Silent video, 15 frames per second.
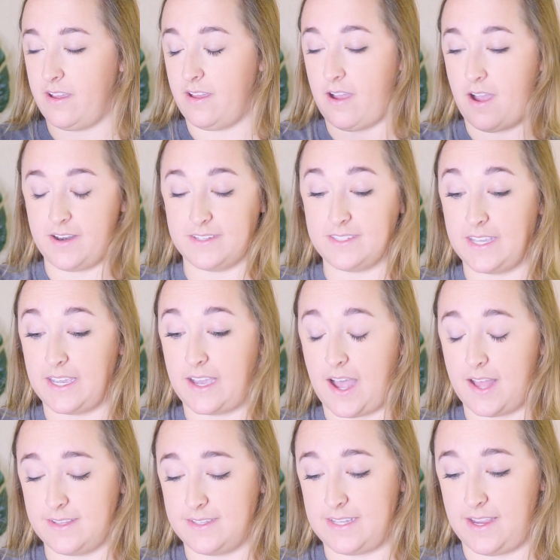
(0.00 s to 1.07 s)
honestly a
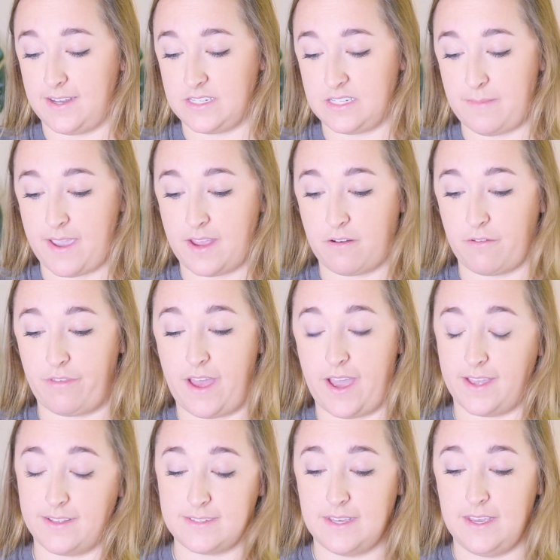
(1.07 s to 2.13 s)
godsend to my inner thighs.